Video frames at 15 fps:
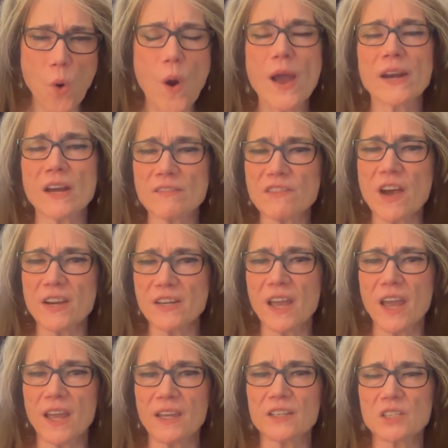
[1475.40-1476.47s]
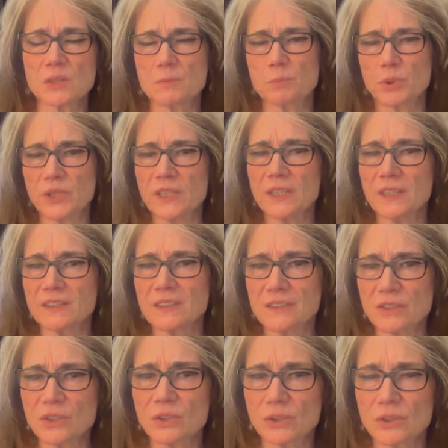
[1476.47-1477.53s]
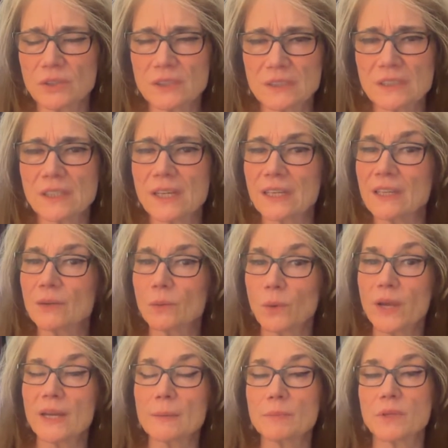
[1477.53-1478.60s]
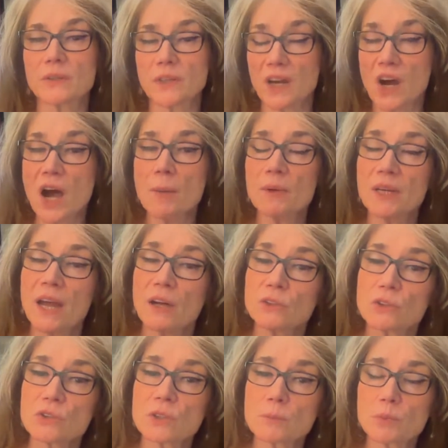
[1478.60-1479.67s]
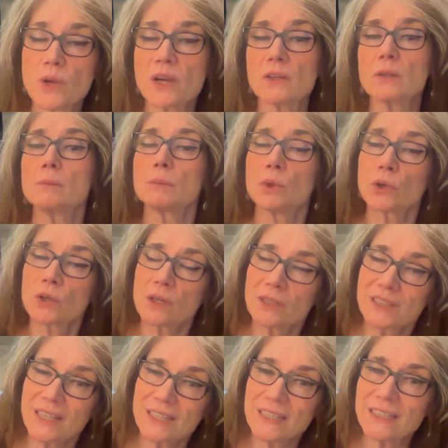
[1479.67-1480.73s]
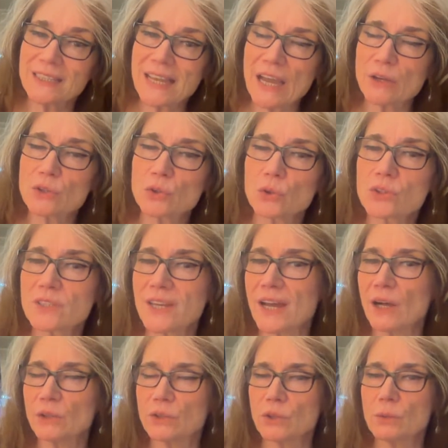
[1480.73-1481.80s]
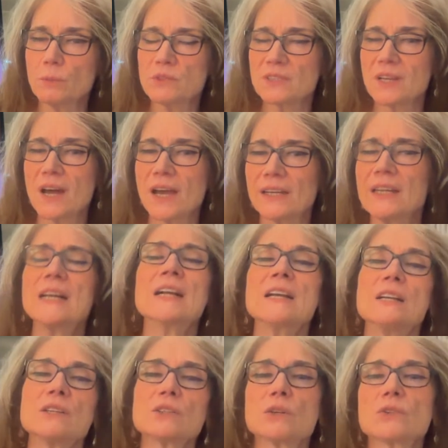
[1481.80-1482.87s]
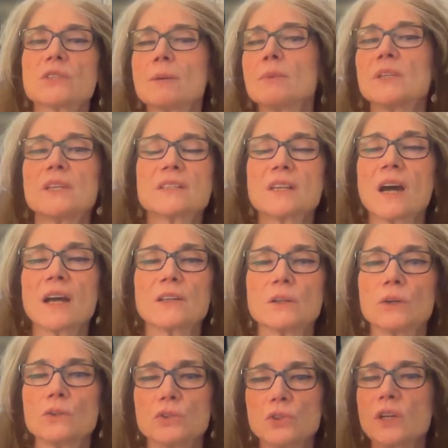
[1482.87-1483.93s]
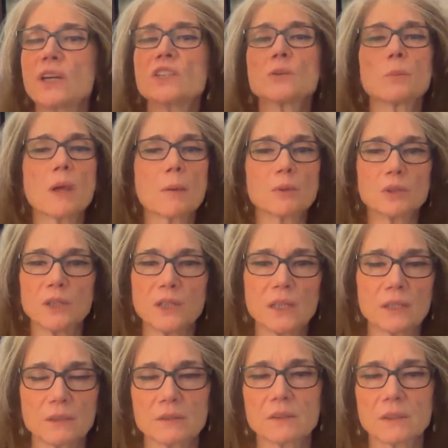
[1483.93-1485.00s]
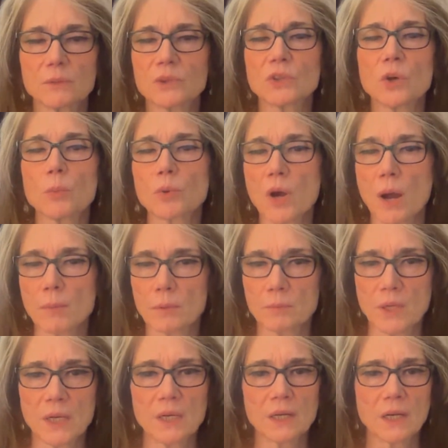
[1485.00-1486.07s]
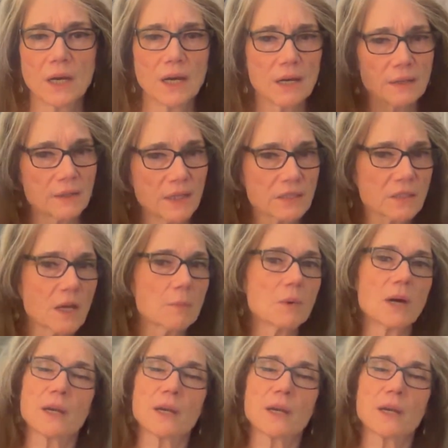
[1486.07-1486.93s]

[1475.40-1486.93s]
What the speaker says: and I find A is pretty easy too until I get way up there. Now I'm an alto soprano, more leaning down towards the alto side. So some of these high notes you guys will be able to hit with no problem. That's not